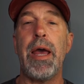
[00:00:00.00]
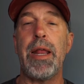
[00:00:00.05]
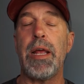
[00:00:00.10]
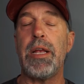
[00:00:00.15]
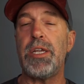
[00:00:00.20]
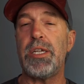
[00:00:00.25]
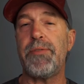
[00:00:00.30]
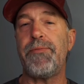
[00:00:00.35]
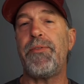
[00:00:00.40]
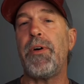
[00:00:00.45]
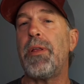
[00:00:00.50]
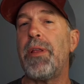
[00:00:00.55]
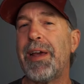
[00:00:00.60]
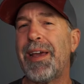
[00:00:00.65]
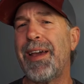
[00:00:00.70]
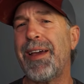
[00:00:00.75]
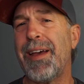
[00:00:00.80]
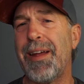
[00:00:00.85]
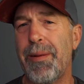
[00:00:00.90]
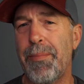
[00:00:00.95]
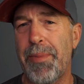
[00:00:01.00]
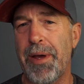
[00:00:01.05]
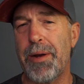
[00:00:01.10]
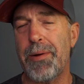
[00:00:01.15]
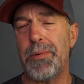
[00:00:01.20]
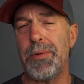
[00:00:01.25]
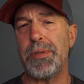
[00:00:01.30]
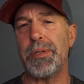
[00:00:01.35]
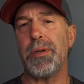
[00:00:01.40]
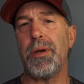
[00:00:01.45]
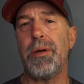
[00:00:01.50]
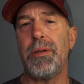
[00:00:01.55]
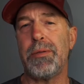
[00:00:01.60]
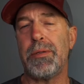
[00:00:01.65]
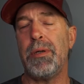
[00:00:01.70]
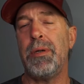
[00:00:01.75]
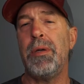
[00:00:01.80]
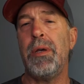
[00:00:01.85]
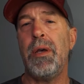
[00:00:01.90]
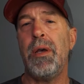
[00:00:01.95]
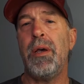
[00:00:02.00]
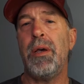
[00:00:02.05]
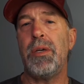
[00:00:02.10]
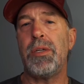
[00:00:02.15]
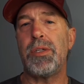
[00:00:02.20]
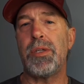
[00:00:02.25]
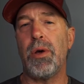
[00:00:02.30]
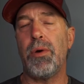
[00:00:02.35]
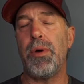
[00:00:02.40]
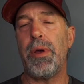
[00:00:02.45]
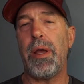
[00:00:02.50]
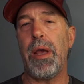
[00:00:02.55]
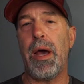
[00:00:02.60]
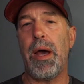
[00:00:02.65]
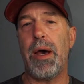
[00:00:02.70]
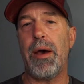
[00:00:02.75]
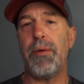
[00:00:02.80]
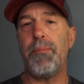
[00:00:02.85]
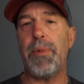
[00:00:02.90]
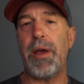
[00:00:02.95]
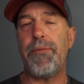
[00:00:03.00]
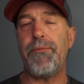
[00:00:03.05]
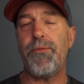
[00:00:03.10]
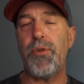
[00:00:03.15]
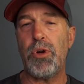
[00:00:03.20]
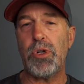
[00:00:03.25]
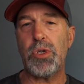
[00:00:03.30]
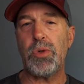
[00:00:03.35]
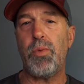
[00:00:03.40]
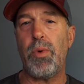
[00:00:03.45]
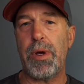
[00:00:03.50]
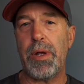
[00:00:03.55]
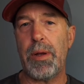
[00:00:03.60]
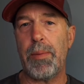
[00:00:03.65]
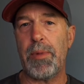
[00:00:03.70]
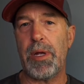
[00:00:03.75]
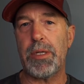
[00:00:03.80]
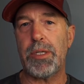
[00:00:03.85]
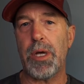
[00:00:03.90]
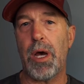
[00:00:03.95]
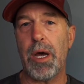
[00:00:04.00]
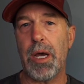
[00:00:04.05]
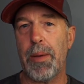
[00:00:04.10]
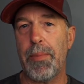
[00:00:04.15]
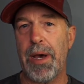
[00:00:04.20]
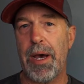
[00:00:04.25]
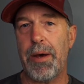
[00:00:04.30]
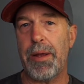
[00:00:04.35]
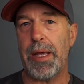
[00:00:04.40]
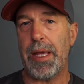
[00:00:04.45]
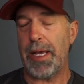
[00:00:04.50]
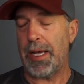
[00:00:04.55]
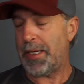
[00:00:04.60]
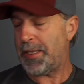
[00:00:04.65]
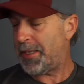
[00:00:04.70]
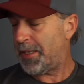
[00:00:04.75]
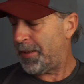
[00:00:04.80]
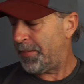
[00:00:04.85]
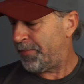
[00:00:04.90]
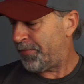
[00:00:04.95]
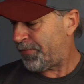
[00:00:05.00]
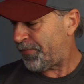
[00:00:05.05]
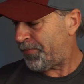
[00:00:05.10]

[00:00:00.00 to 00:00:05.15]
I just felt like I got a better result. So my first one I'm going to talk about is